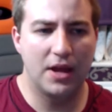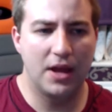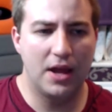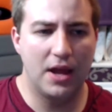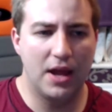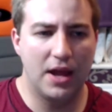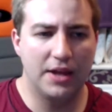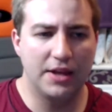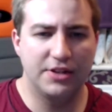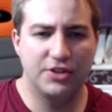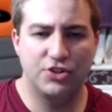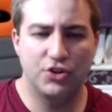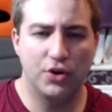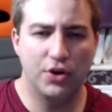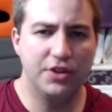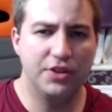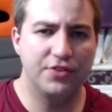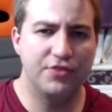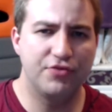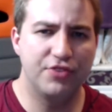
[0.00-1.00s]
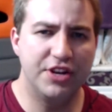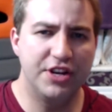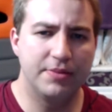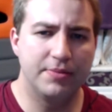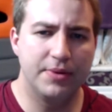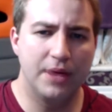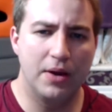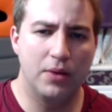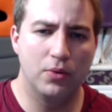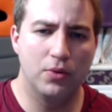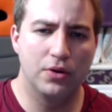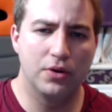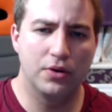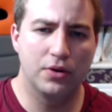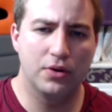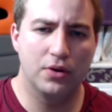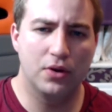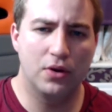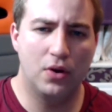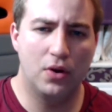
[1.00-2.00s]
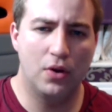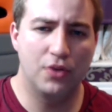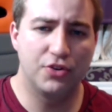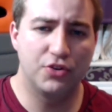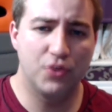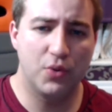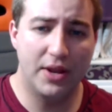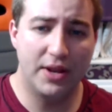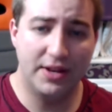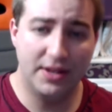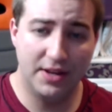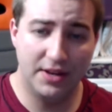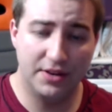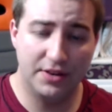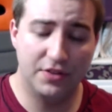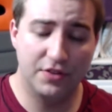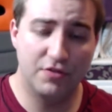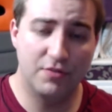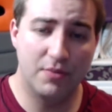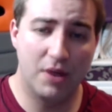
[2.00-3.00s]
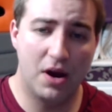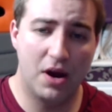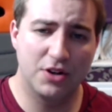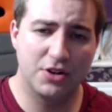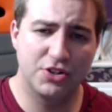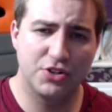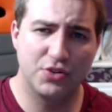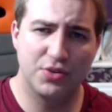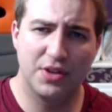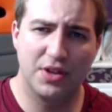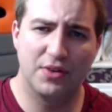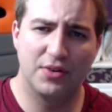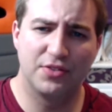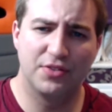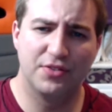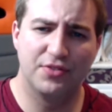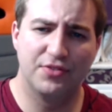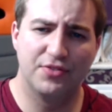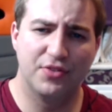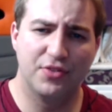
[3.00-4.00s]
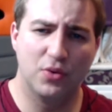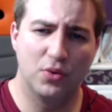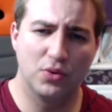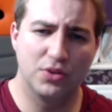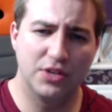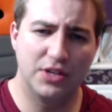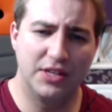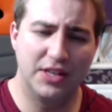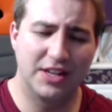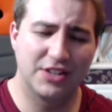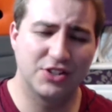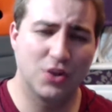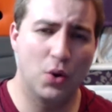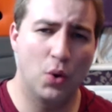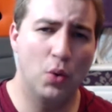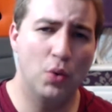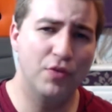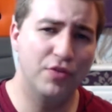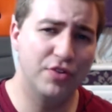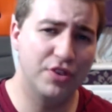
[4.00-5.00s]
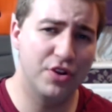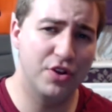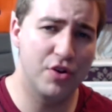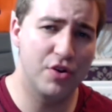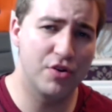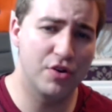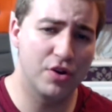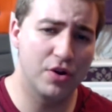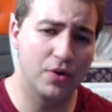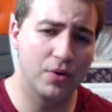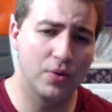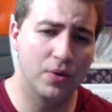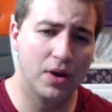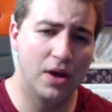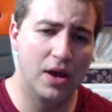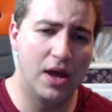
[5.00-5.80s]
I joined the Freedom Network on the 28th of March 2014, that's over a year ago,